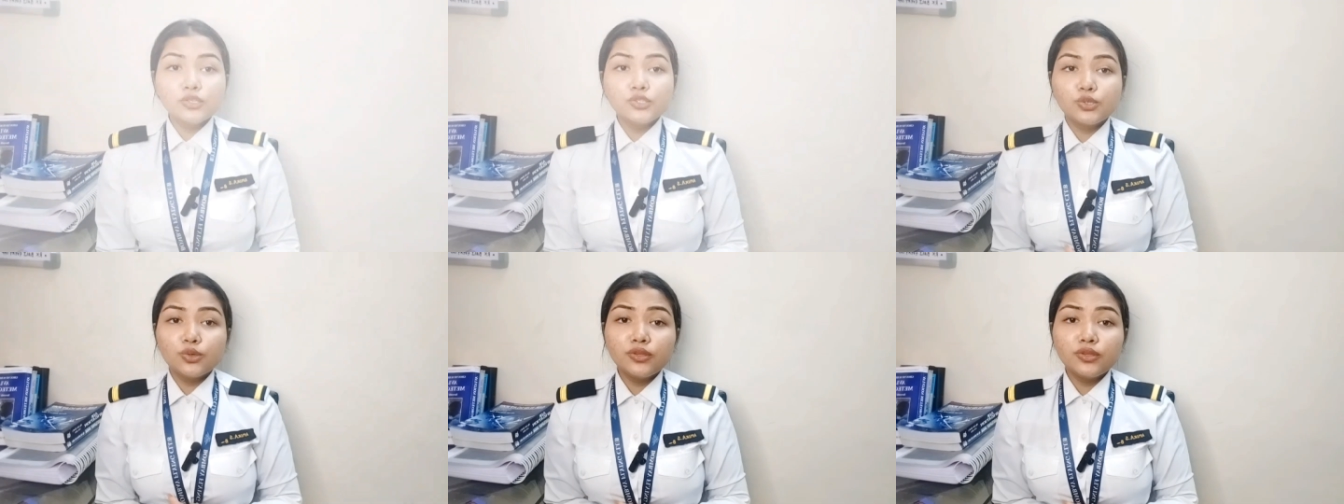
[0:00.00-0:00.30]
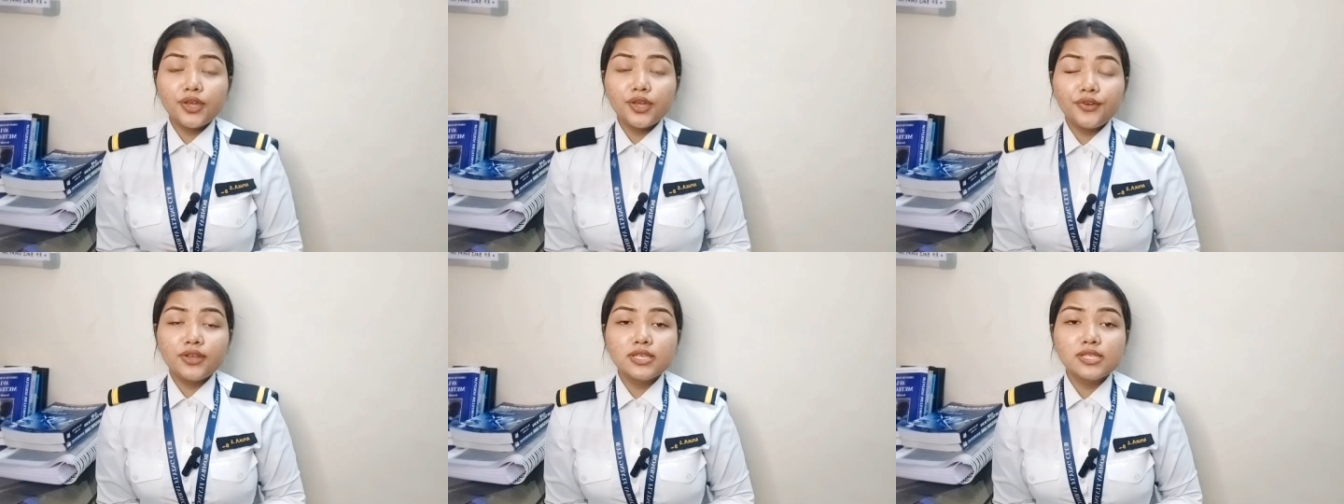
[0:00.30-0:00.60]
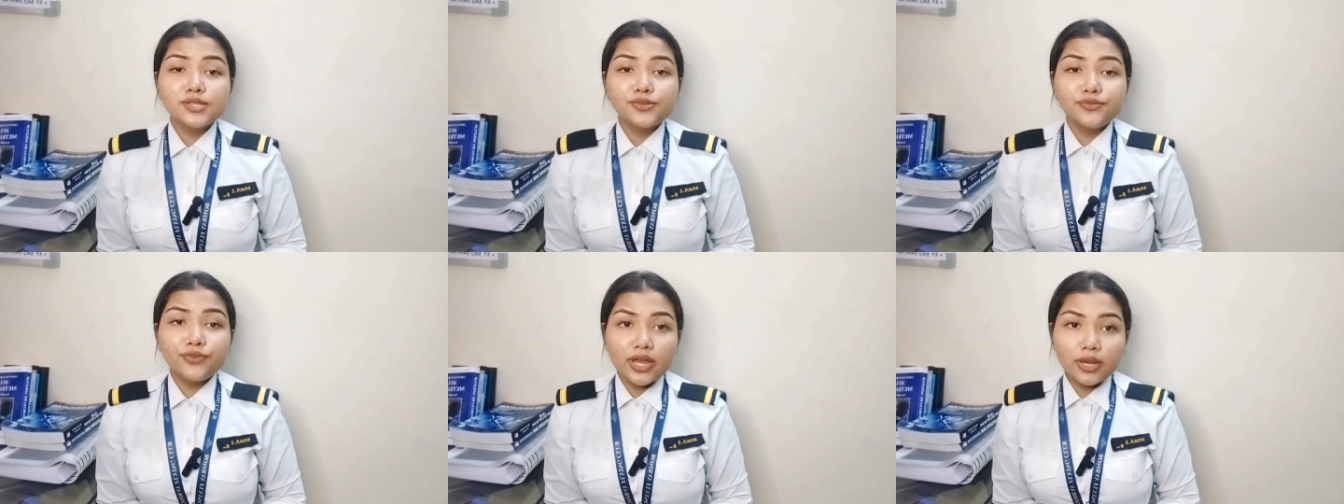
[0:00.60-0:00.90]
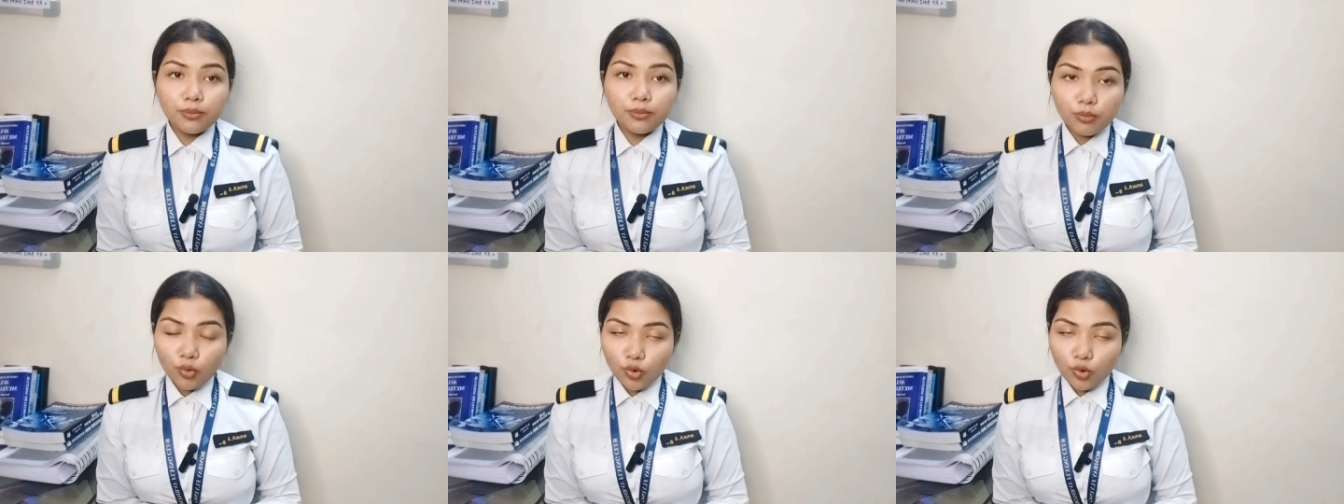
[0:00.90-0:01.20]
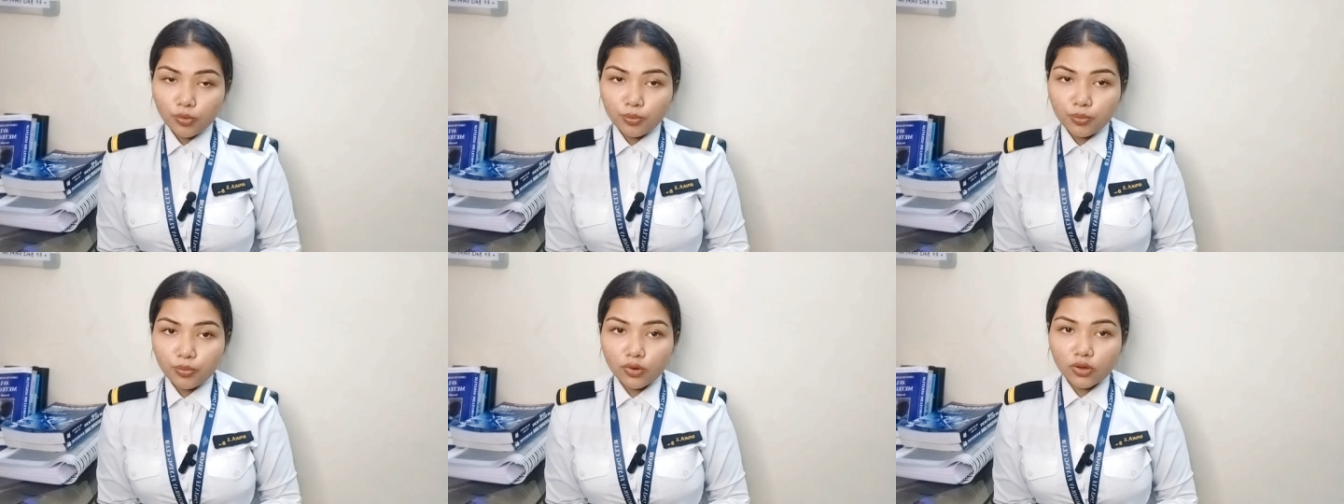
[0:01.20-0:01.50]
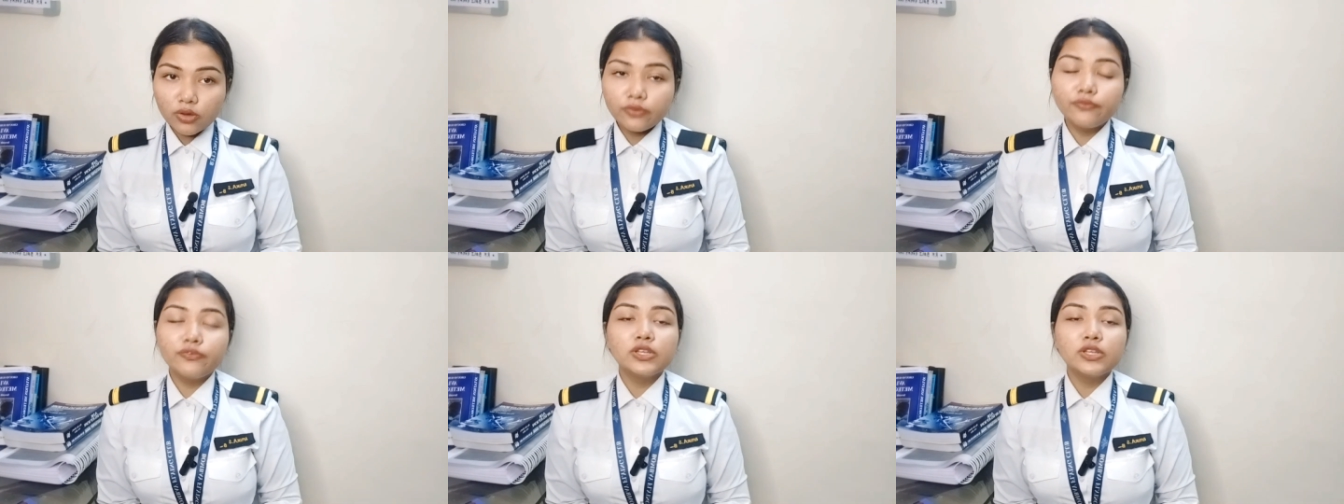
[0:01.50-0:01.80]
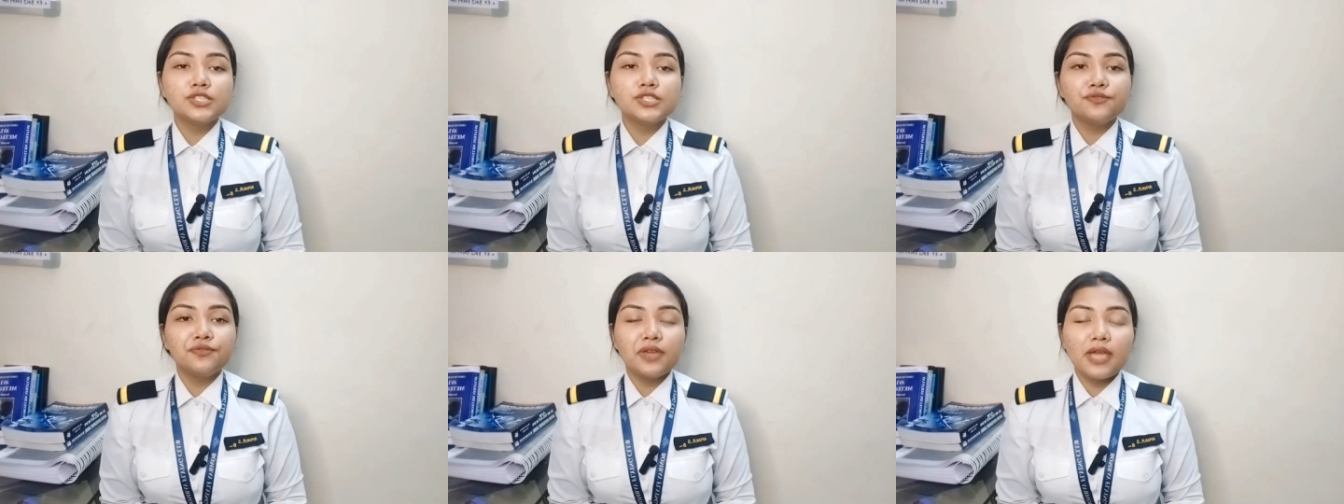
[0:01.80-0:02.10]
So there is one more book
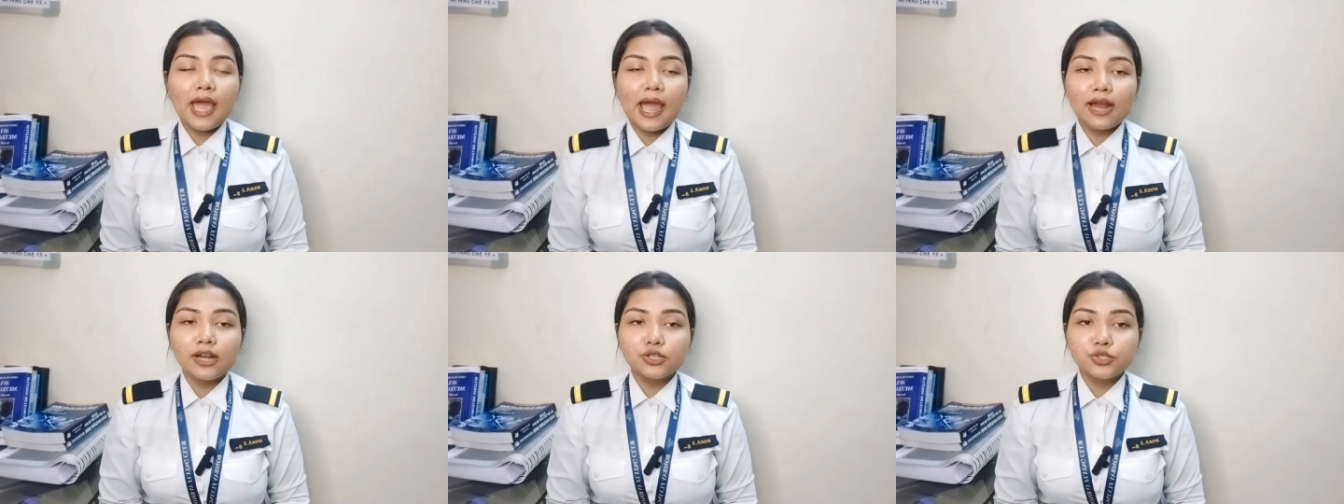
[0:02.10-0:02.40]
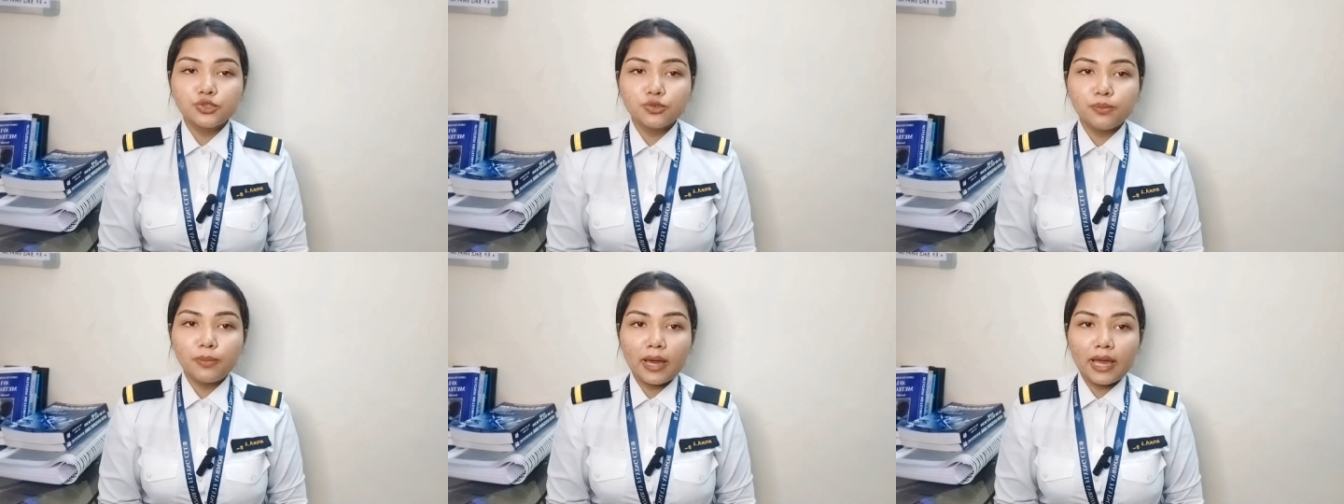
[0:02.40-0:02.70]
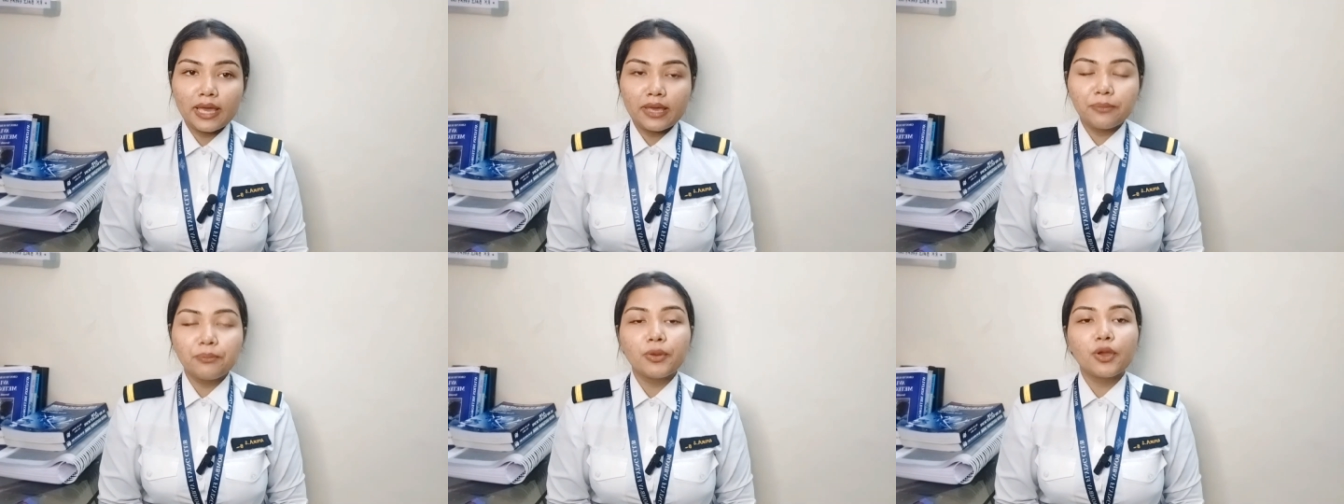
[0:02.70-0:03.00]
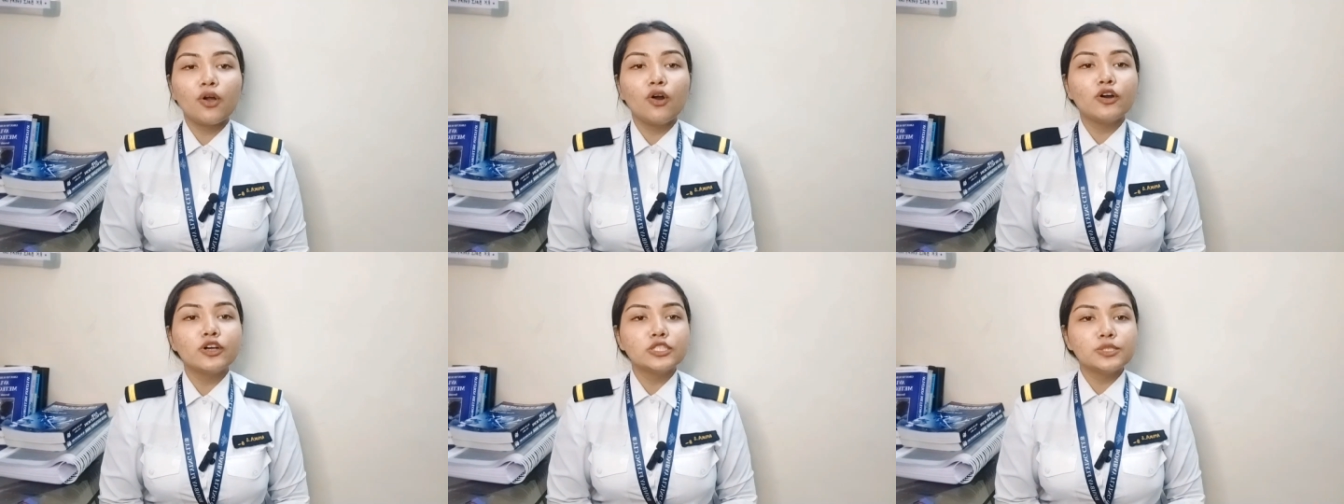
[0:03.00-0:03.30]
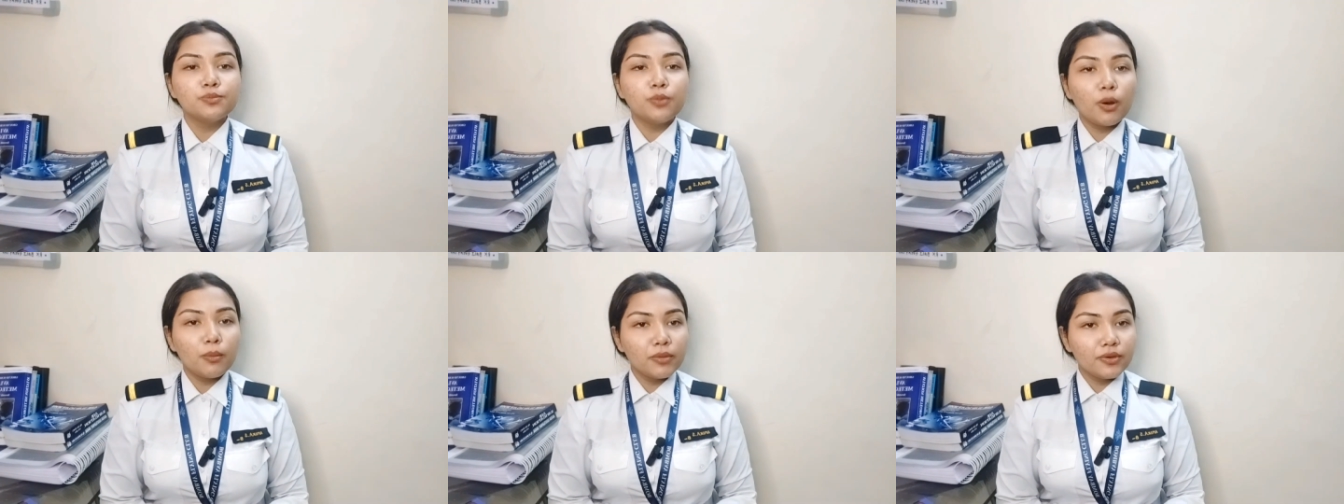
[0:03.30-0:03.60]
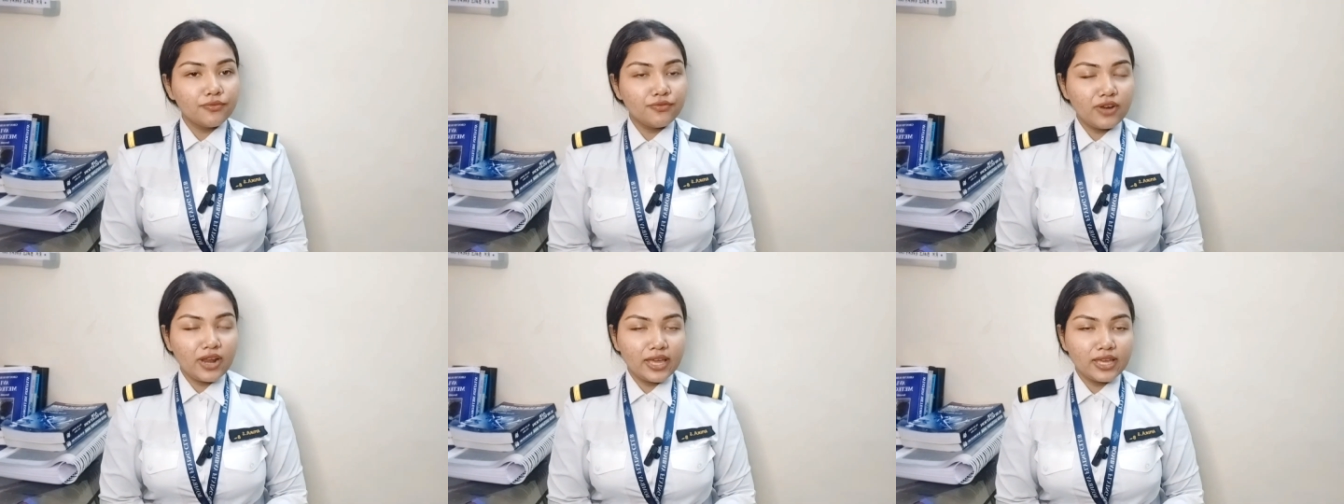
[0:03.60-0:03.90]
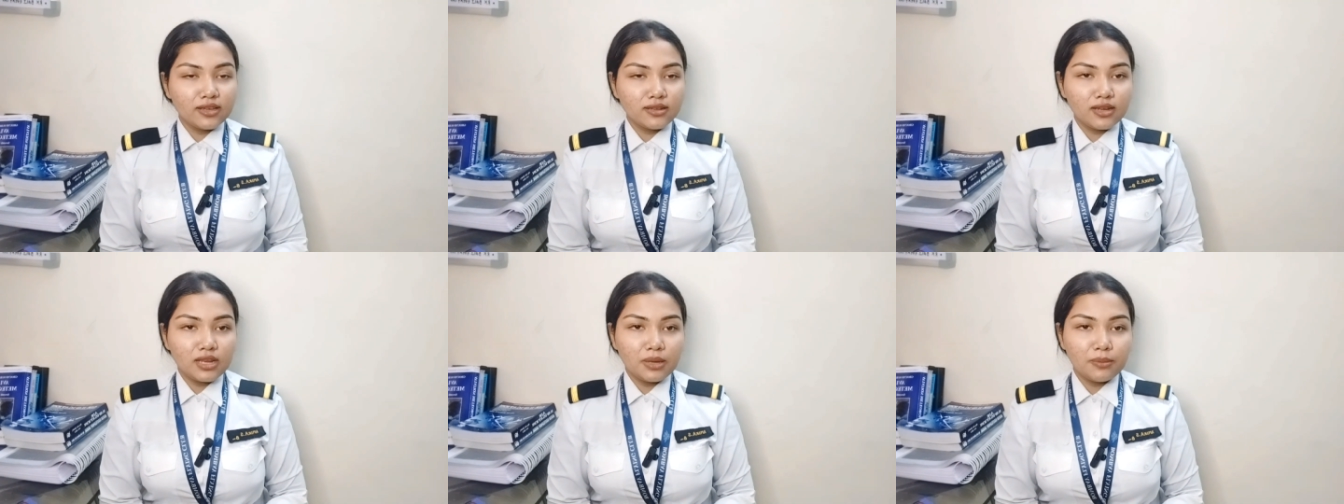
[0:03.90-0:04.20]
which we had to buy because Bombay
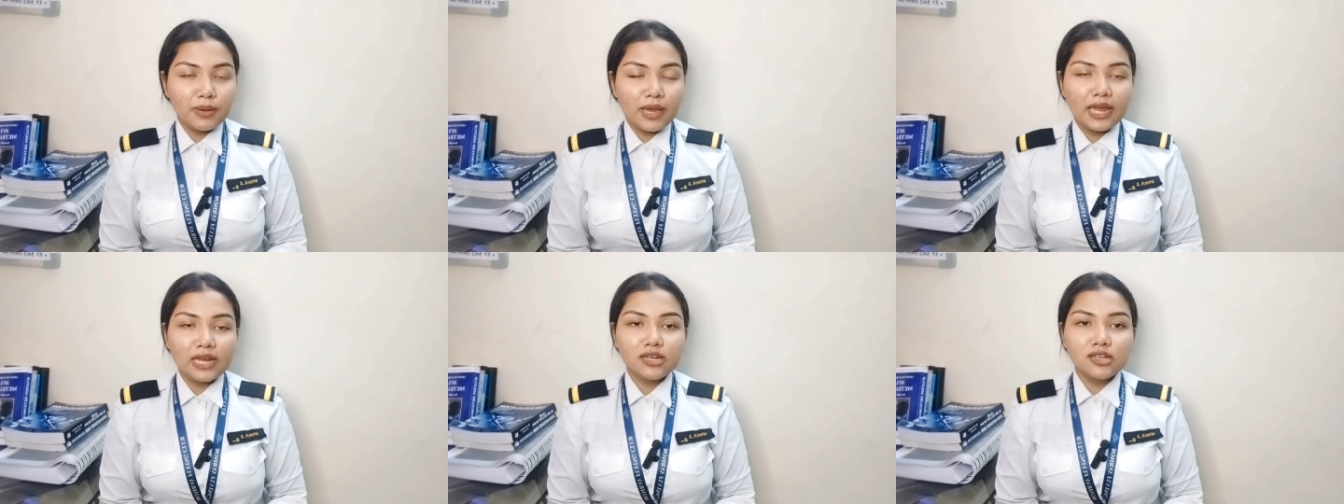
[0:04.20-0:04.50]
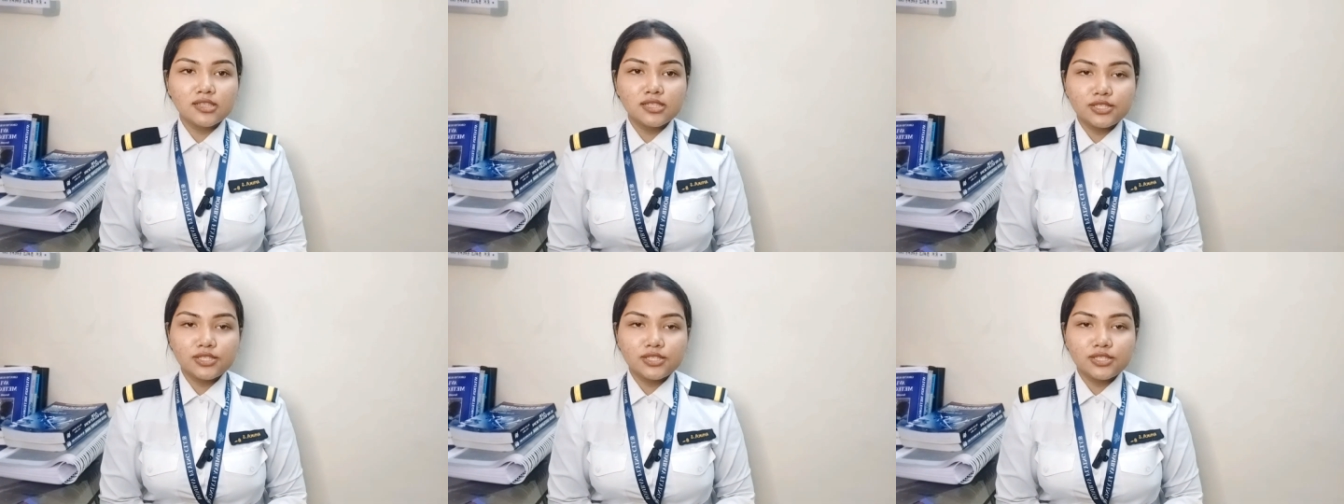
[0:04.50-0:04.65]
Flying Club had